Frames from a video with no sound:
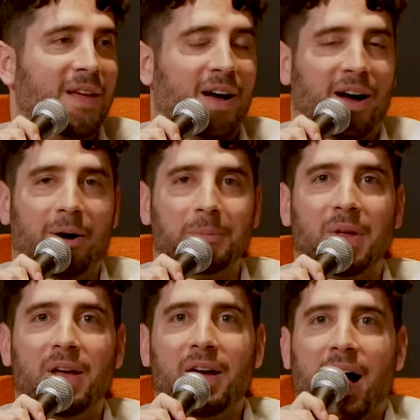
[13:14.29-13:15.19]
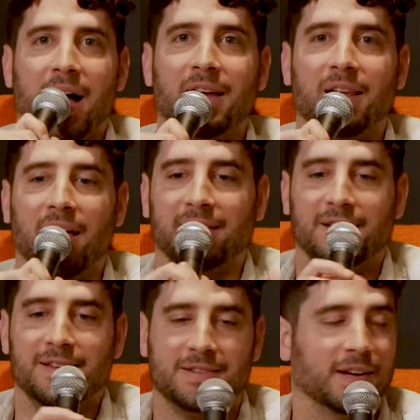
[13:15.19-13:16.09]
I get, like,
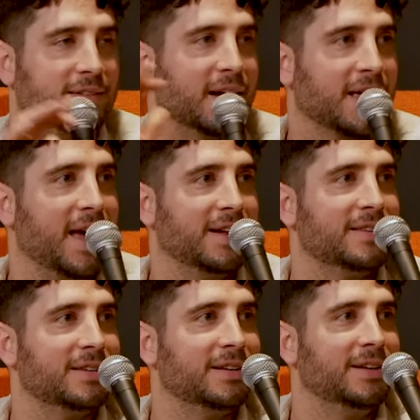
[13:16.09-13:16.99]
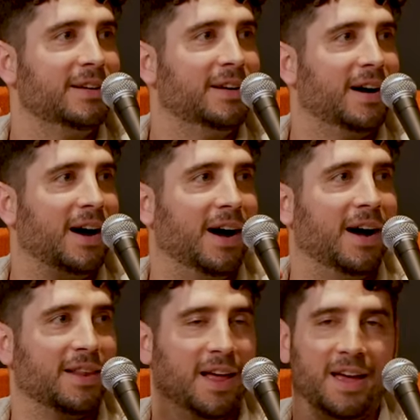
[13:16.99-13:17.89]
these TikTok ads
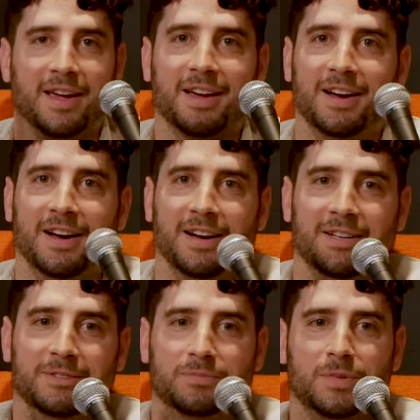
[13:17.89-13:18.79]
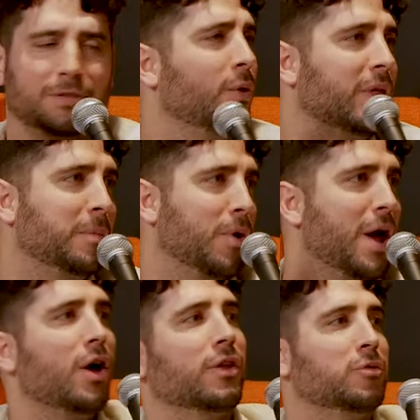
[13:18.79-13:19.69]
on, like, a clothing
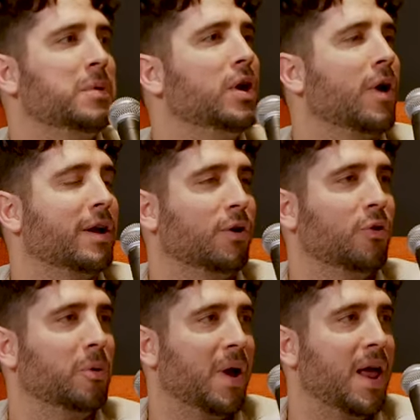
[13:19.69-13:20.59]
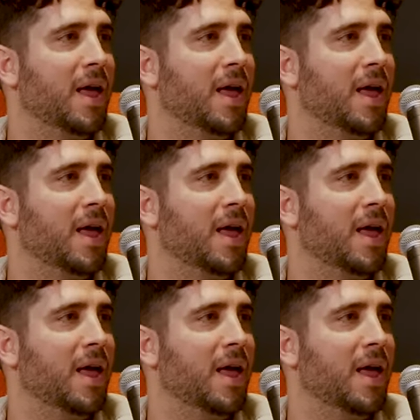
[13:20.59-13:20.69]
brand. Oh, this would be a great clothing brand.